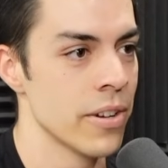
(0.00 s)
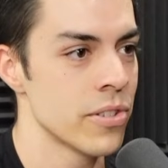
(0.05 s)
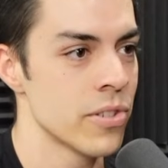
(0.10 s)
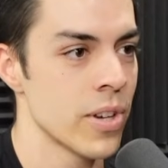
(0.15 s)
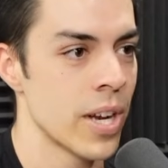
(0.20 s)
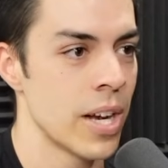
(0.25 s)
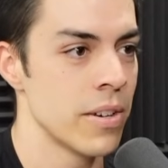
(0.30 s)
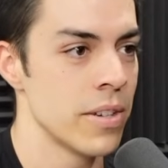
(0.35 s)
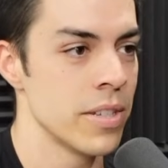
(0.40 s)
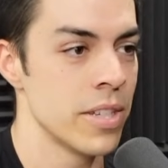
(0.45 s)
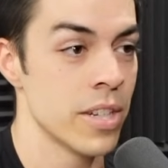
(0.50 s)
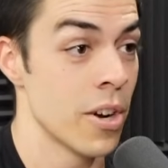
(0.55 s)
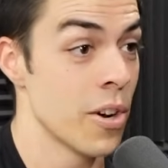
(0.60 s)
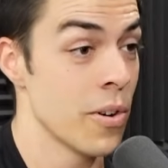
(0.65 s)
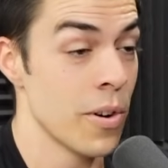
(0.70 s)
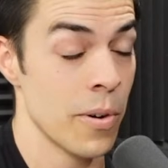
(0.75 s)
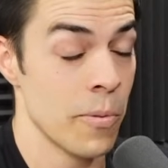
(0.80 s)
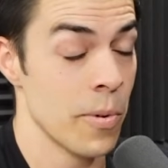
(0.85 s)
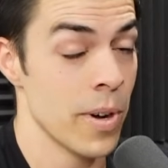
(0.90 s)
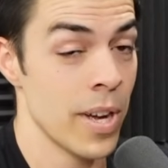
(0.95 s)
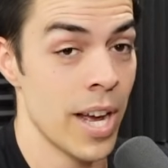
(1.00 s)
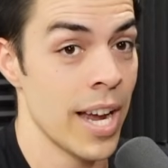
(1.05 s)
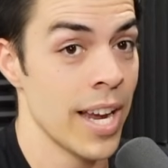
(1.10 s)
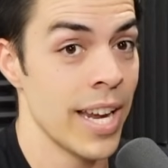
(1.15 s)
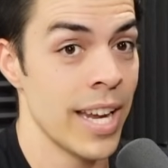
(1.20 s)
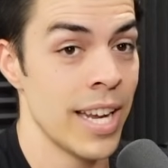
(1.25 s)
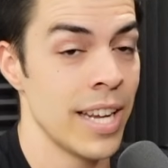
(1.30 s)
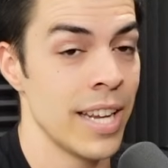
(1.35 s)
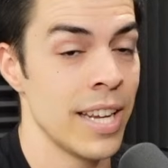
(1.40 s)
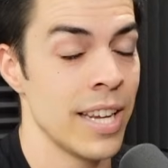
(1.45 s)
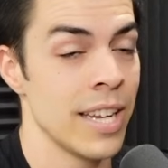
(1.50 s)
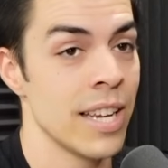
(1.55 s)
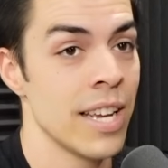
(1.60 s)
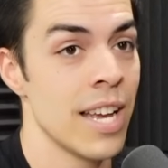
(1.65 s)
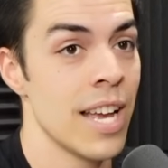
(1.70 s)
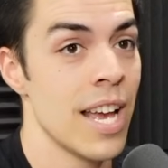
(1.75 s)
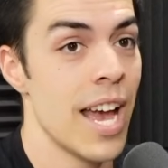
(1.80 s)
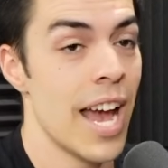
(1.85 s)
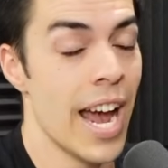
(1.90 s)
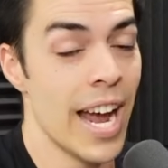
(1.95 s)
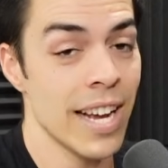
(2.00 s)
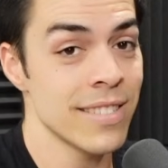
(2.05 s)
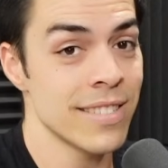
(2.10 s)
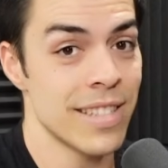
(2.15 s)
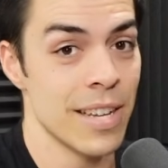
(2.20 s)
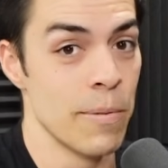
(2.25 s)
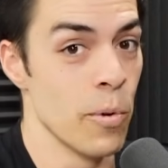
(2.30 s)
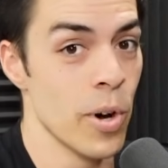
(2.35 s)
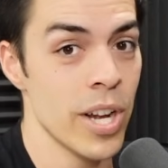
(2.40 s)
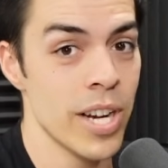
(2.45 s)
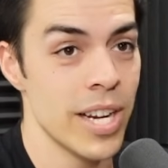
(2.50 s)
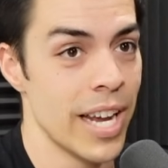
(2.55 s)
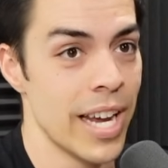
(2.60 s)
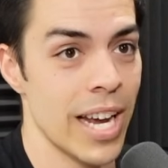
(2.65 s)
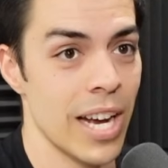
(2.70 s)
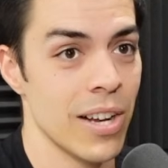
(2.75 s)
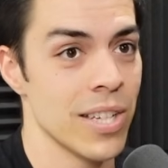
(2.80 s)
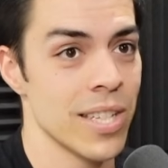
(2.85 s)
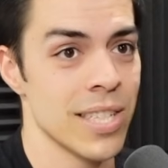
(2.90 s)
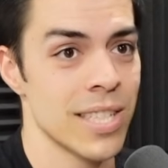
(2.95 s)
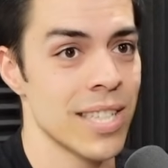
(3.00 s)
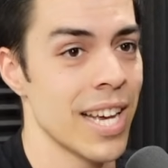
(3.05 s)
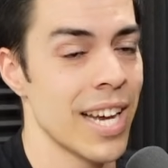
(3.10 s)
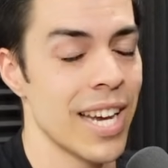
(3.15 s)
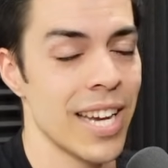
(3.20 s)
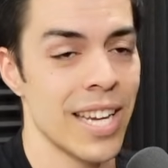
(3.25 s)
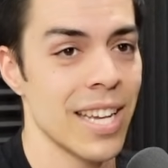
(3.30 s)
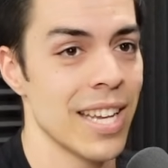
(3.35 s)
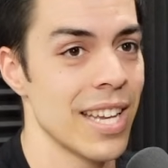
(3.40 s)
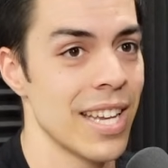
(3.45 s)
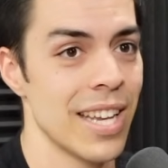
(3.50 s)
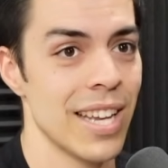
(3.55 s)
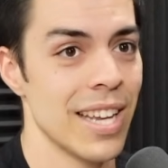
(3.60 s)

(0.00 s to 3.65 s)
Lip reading: And so, I asked them one day, I was like,